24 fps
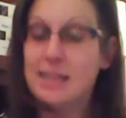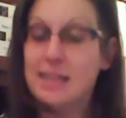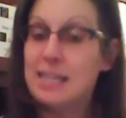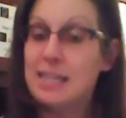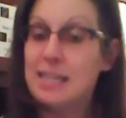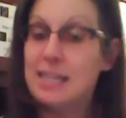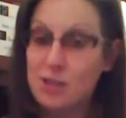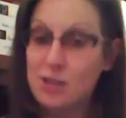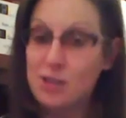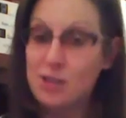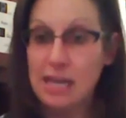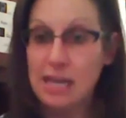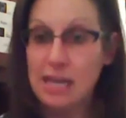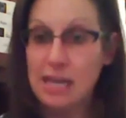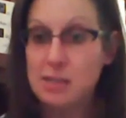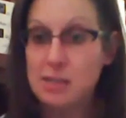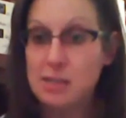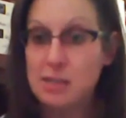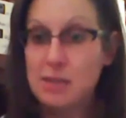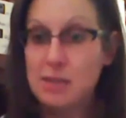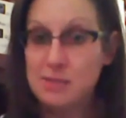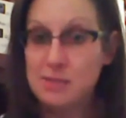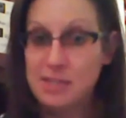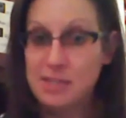these are the times
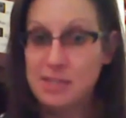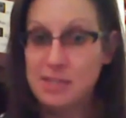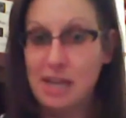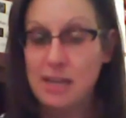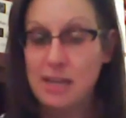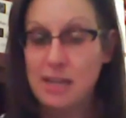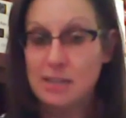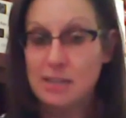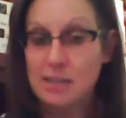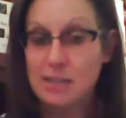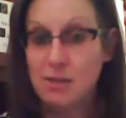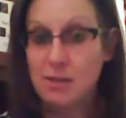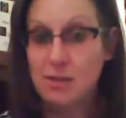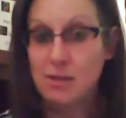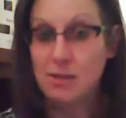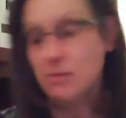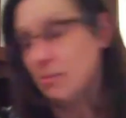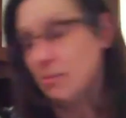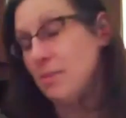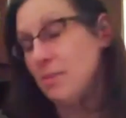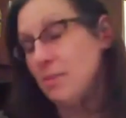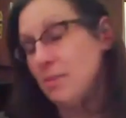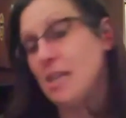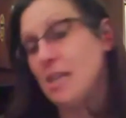that the
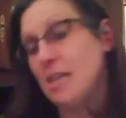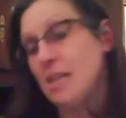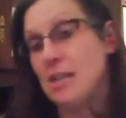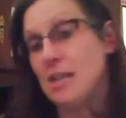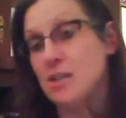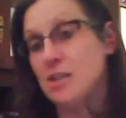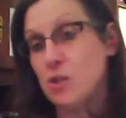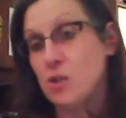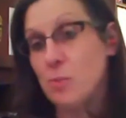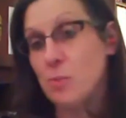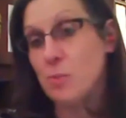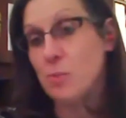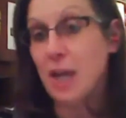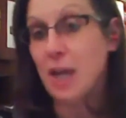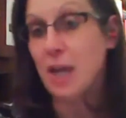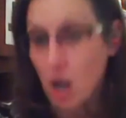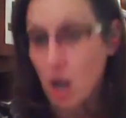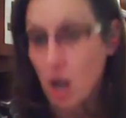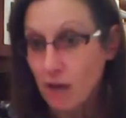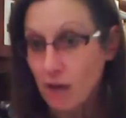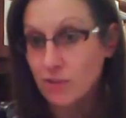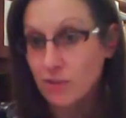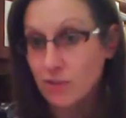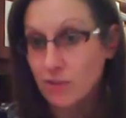massages are being
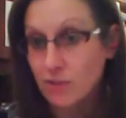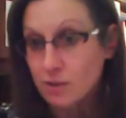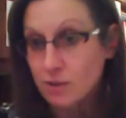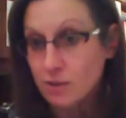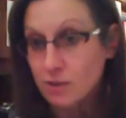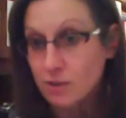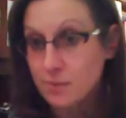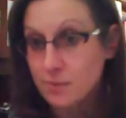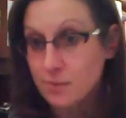offered.